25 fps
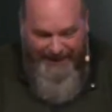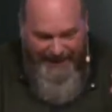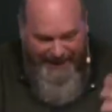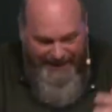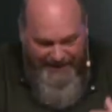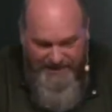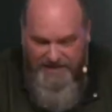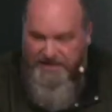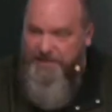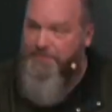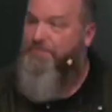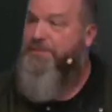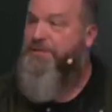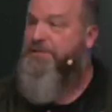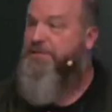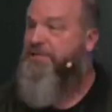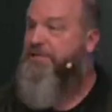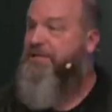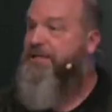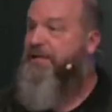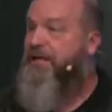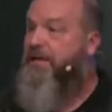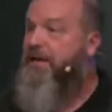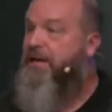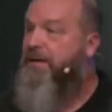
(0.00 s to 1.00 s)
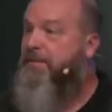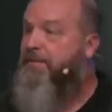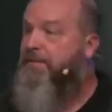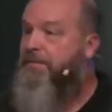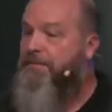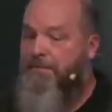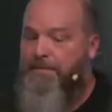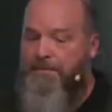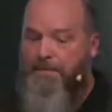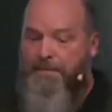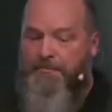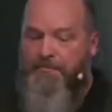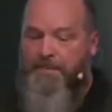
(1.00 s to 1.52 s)
intimacy.
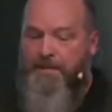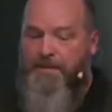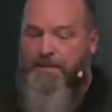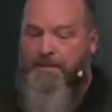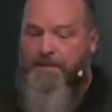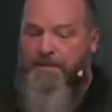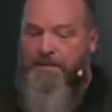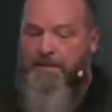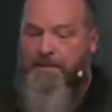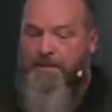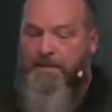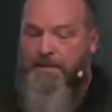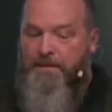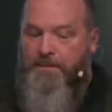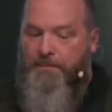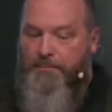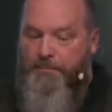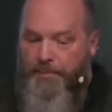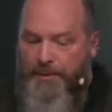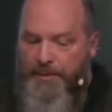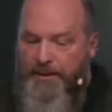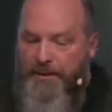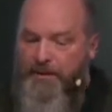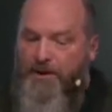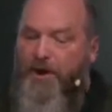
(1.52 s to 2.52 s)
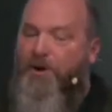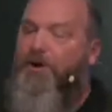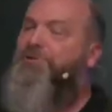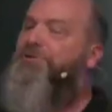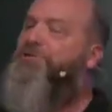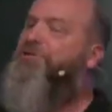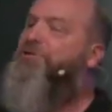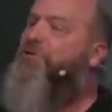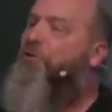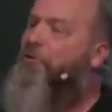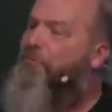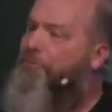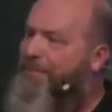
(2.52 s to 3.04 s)
But it
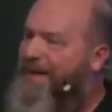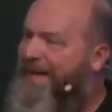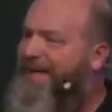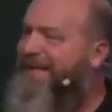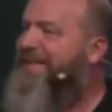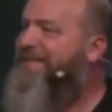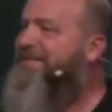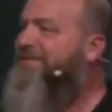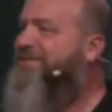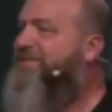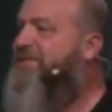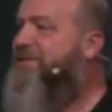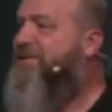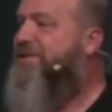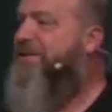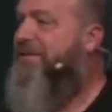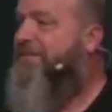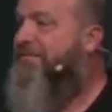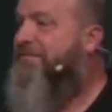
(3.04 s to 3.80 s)
also means